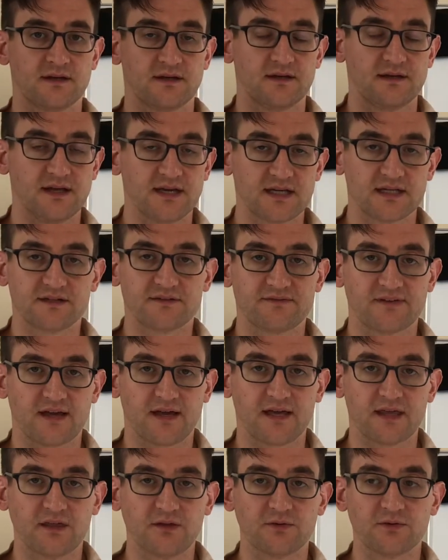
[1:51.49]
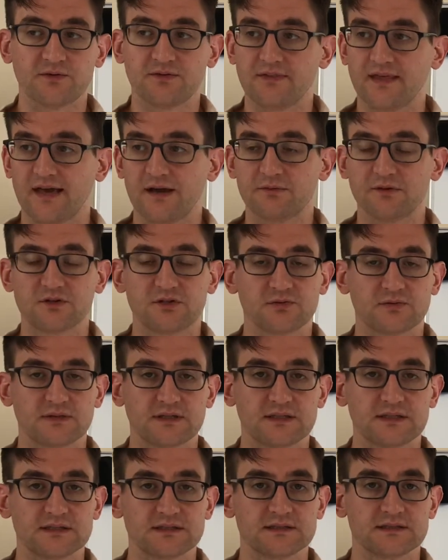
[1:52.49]
Negative value is that which
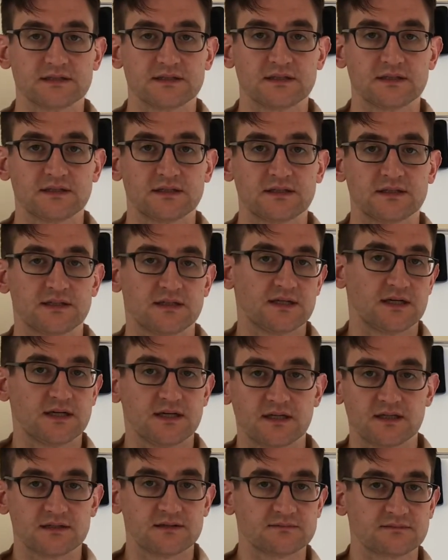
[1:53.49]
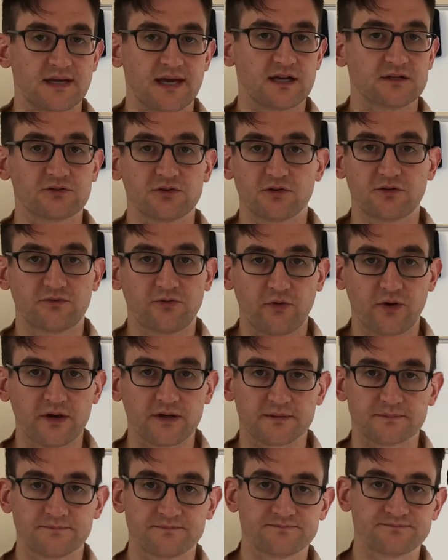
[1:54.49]
we act to
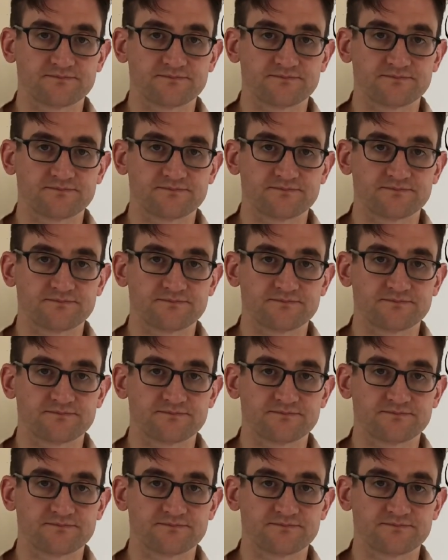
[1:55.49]
avoid.